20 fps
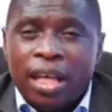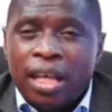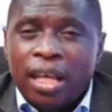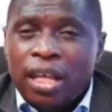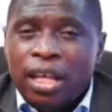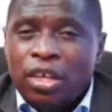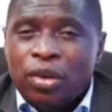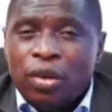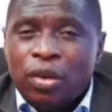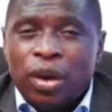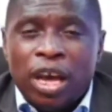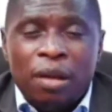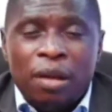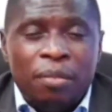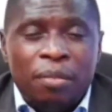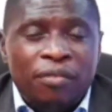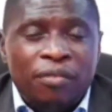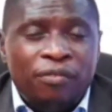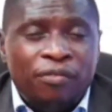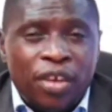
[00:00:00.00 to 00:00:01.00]
you can
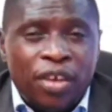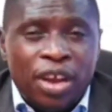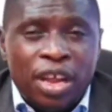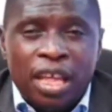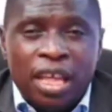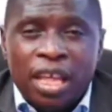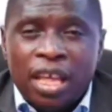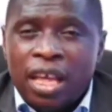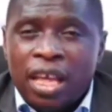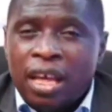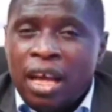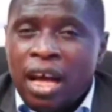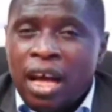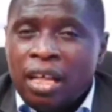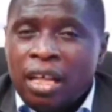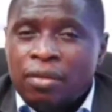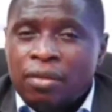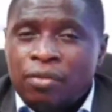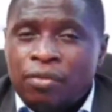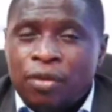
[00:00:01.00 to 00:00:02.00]
be free
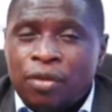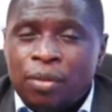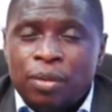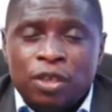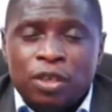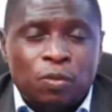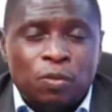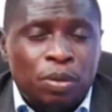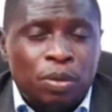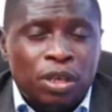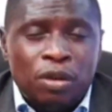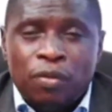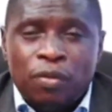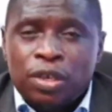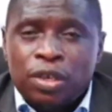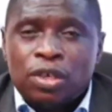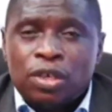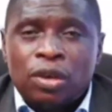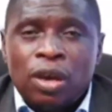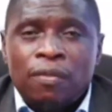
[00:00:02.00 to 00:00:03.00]
from the spirit of
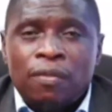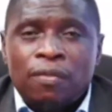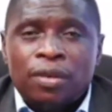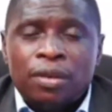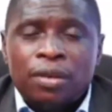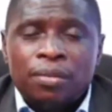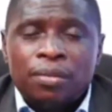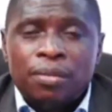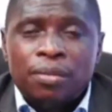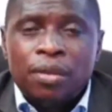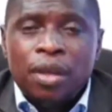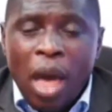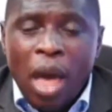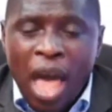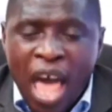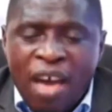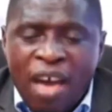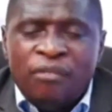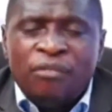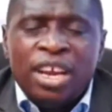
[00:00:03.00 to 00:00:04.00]
witchcraft.
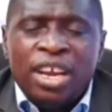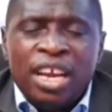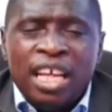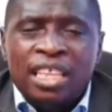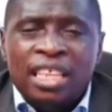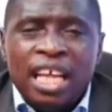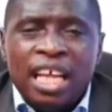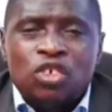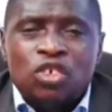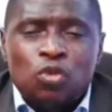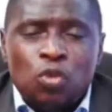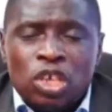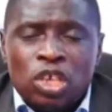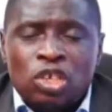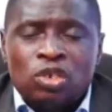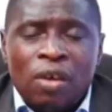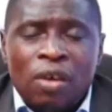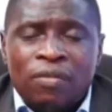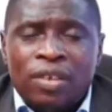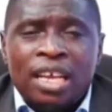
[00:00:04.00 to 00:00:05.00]
Every day there's
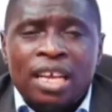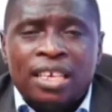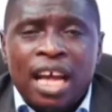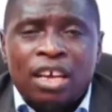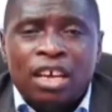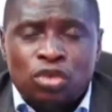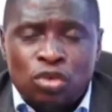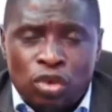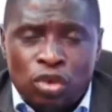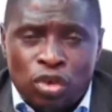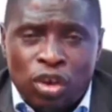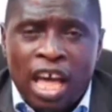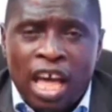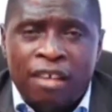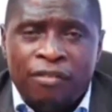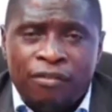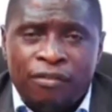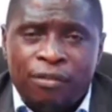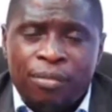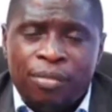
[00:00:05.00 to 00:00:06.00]
witchcraft attacks on your
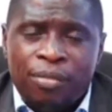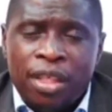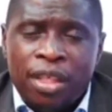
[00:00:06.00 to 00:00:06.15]
life.